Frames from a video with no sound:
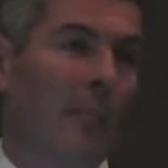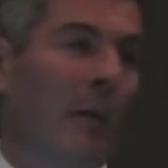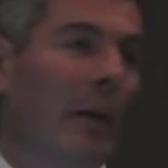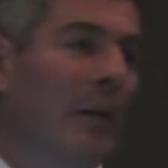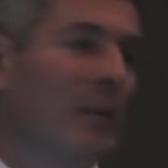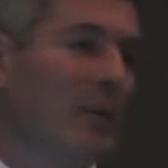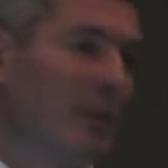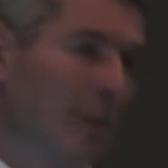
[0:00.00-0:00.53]

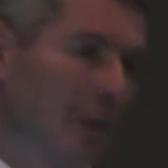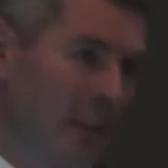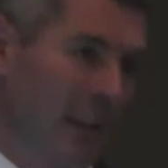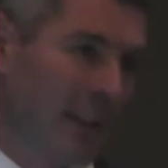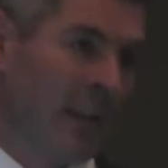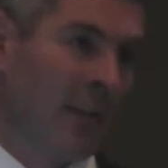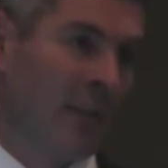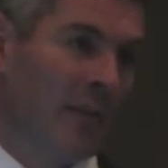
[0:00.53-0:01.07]
but you've got to
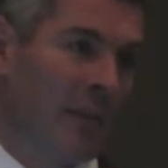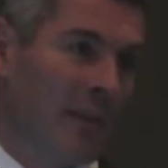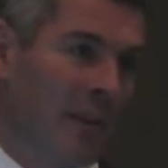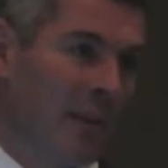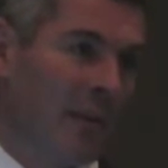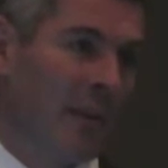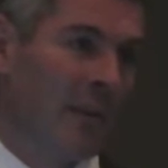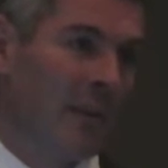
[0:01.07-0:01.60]
get over
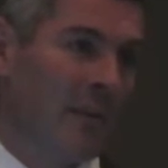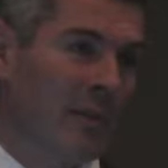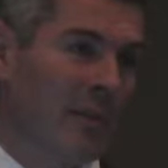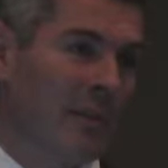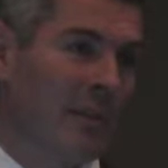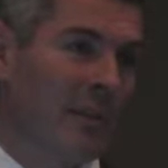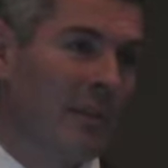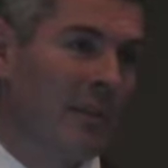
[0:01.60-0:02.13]
some of
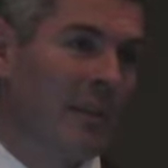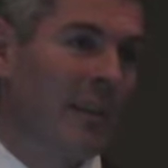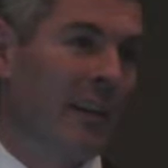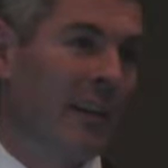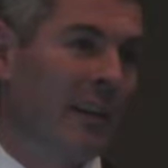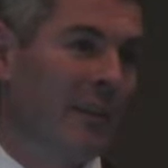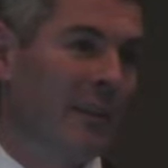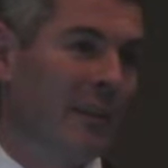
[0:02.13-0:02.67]
those
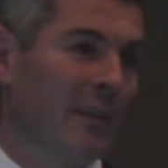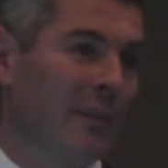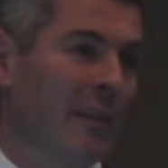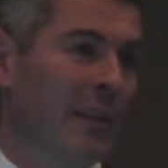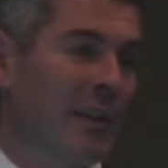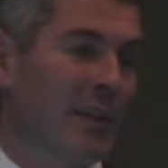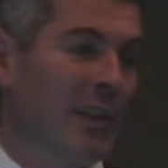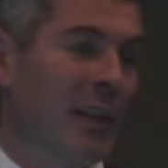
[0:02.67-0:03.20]
client
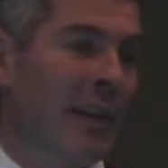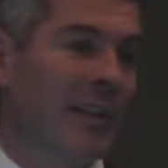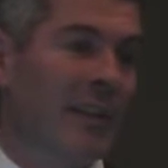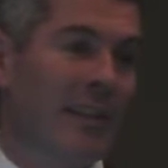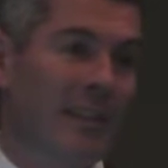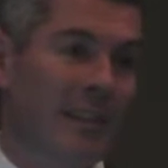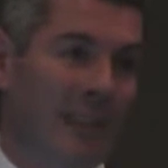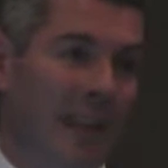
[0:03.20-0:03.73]

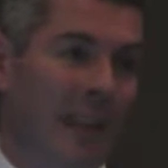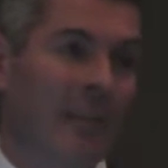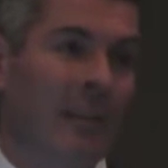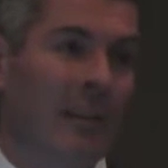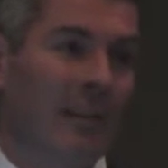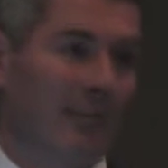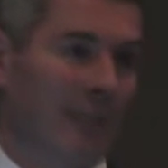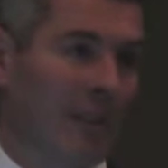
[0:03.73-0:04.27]
confidentiality and
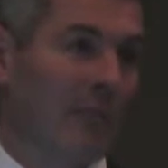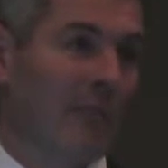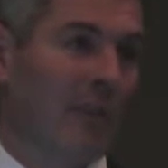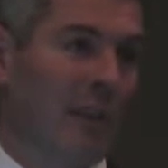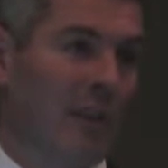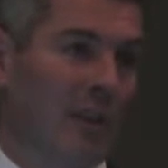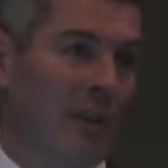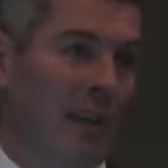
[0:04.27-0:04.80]
data
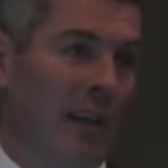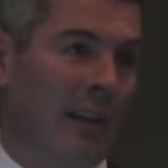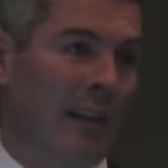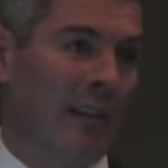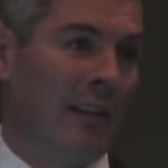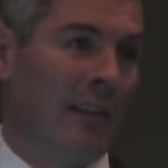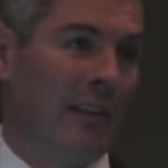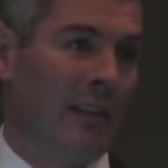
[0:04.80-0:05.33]

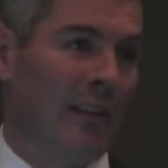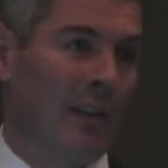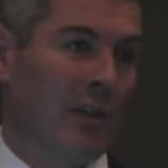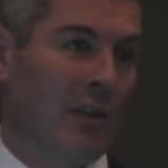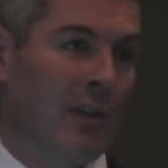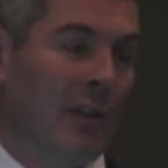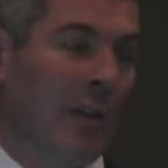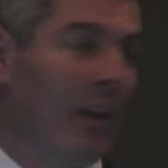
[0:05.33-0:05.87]
confidentiality
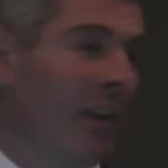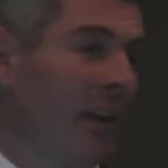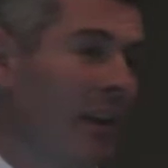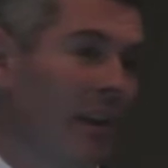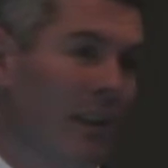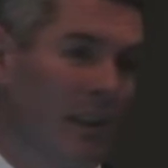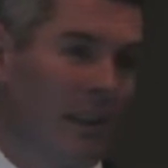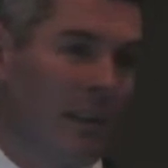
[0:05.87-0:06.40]
issue.
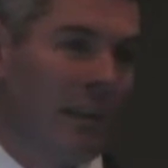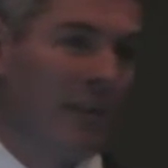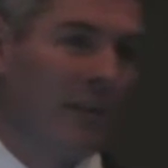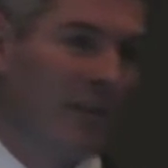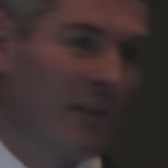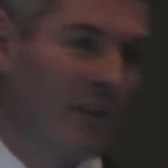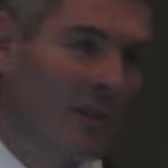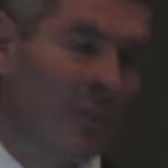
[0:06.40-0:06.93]

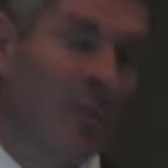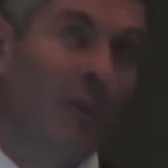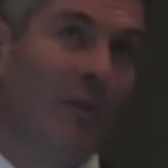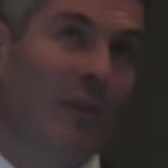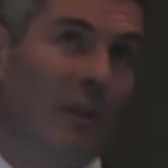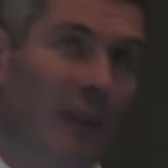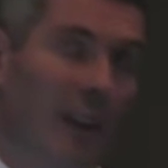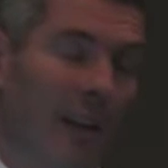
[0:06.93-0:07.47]
To
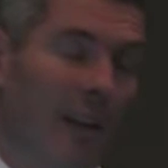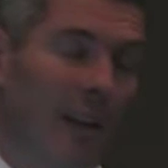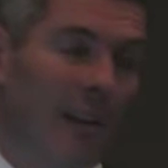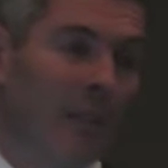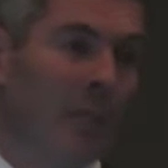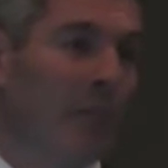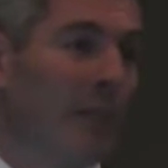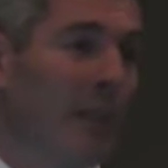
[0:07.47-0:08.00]
move slightly
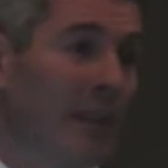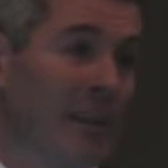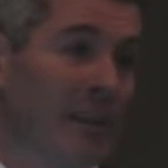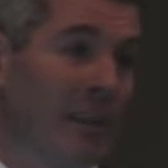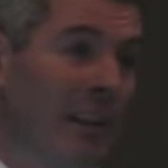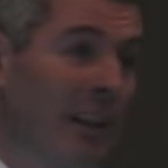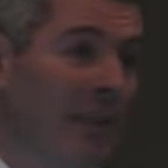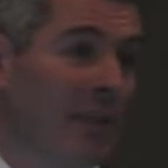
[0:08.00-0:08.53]
off,
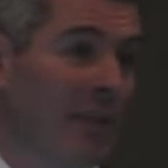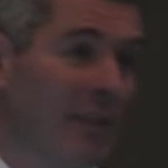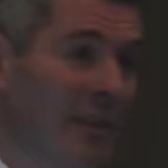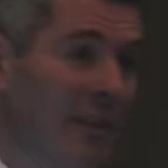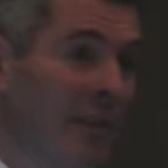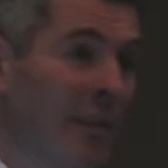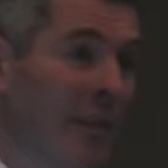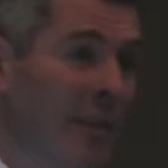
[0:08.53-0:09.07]

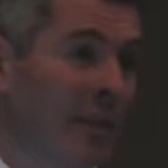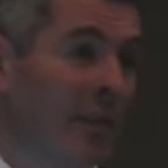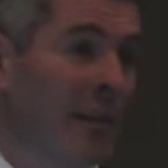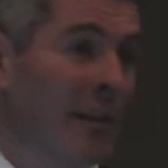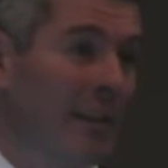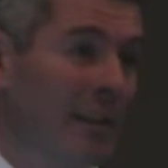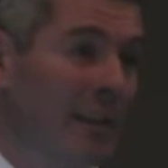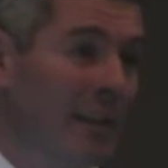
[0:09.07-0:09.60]
reconciliations is a
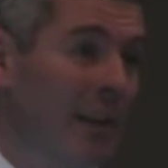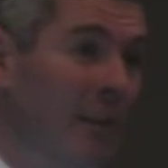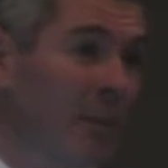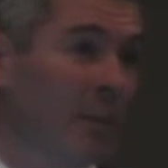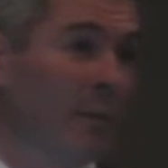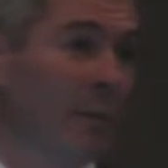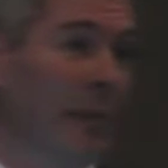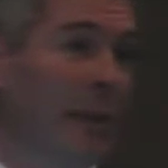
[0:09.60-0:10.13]
great example.
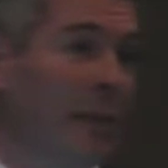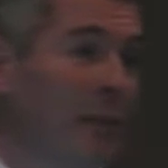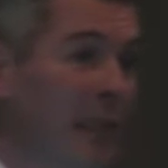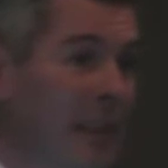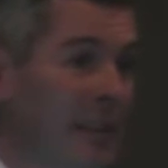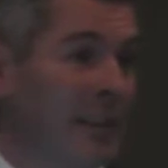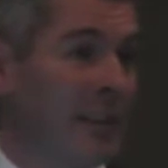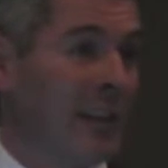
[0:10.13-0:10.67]
We have a
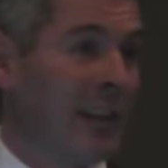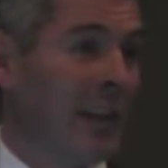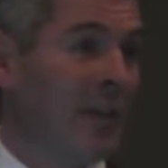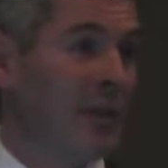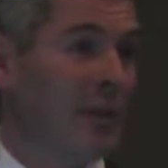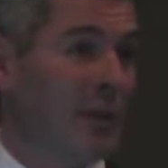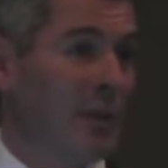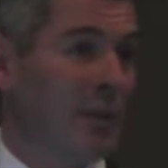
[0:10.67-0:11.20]

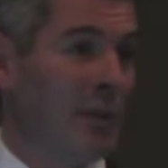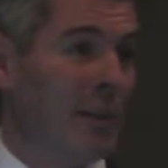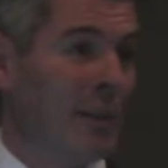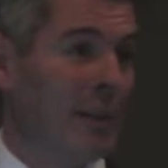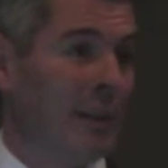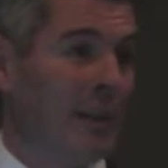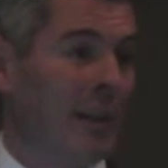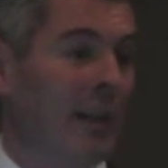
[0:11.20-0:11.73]
reconciliations
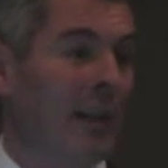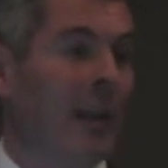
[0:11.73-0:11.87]
utility.